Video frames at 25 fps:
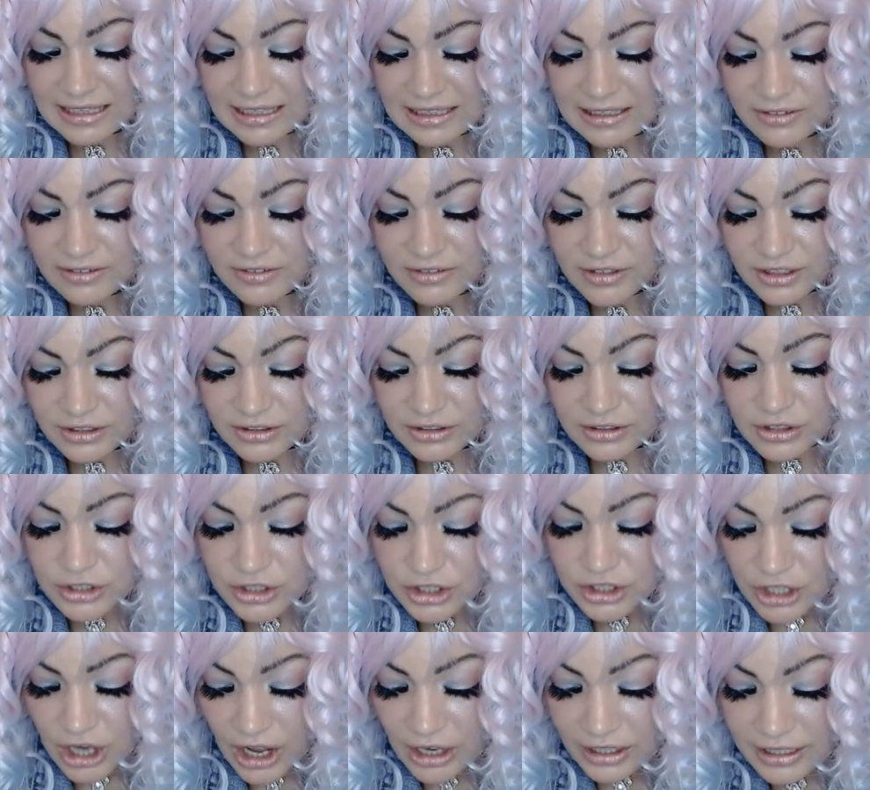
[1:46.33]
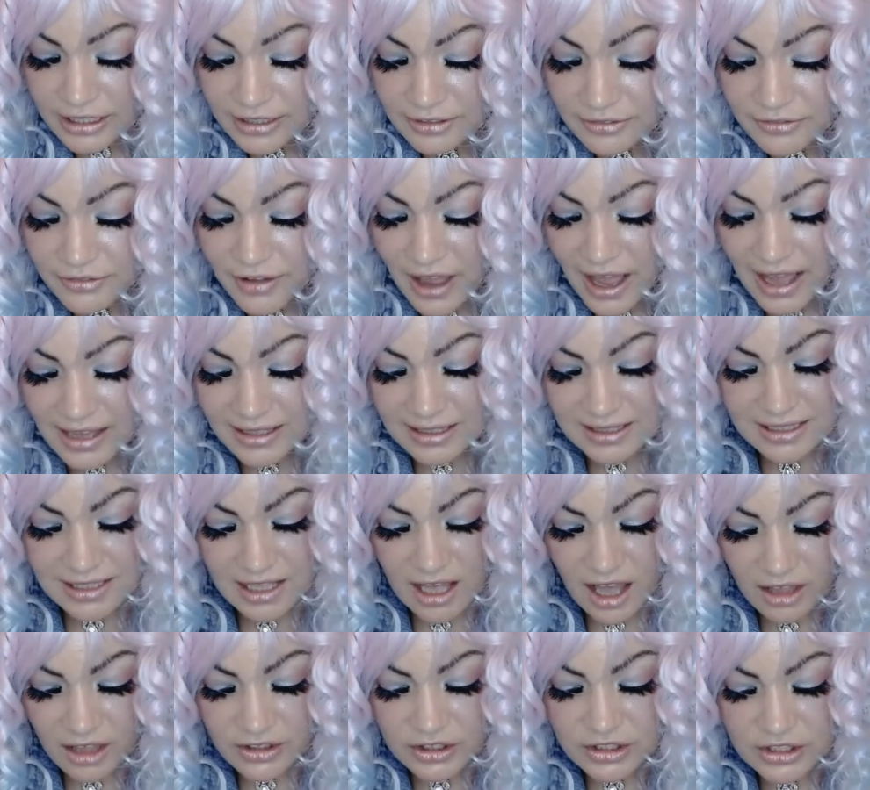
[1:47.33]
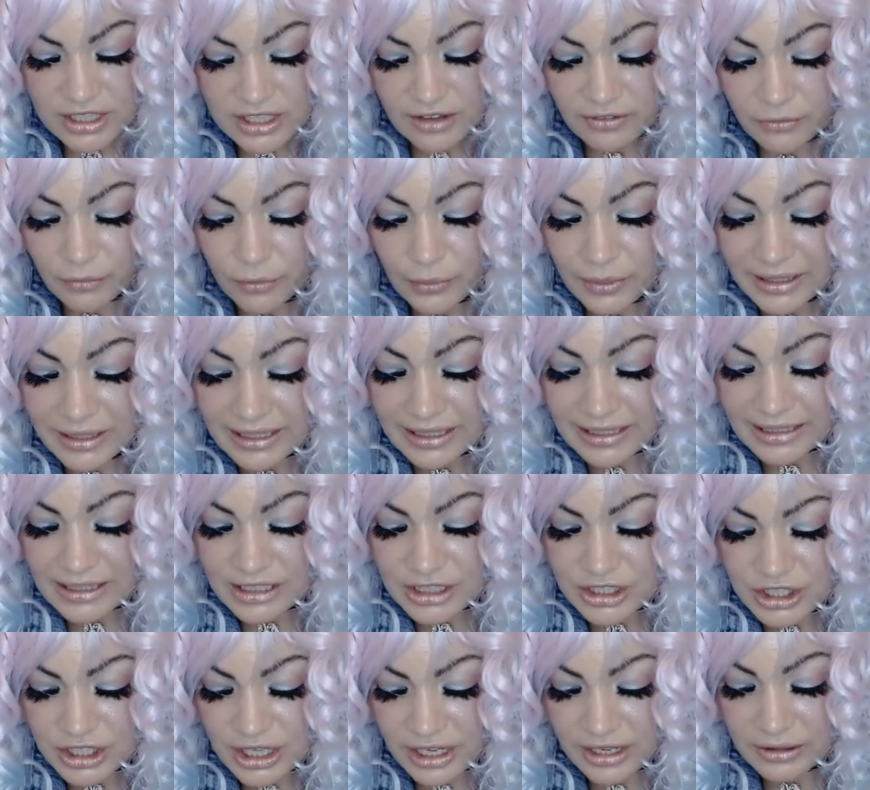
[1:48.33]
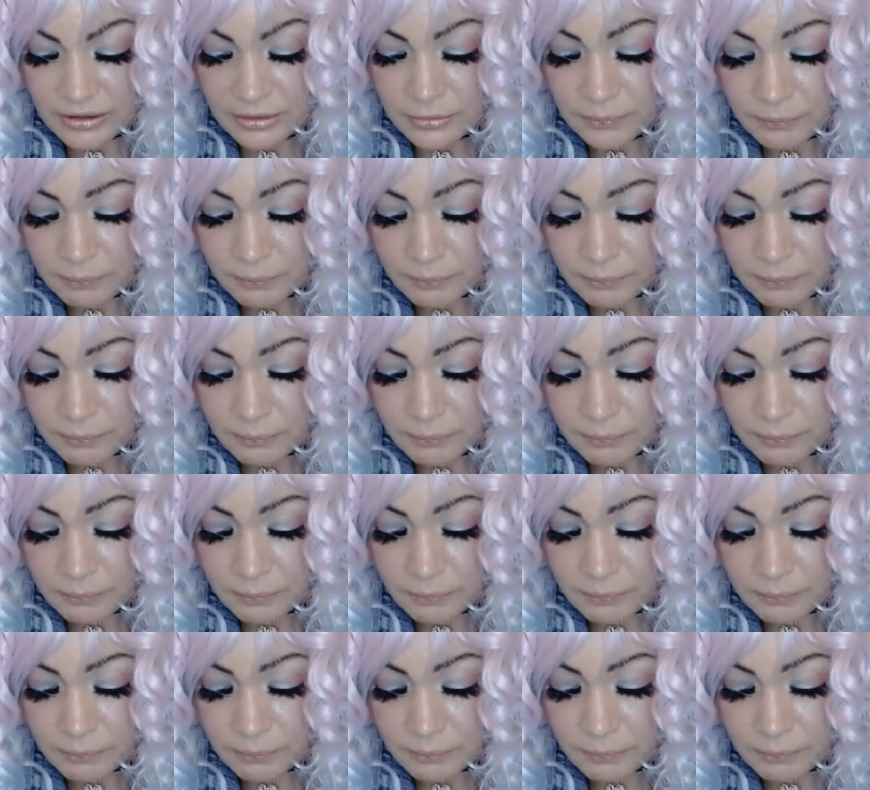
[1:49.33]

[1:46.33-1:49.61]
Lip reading: even shocking facts that others have willingly shared,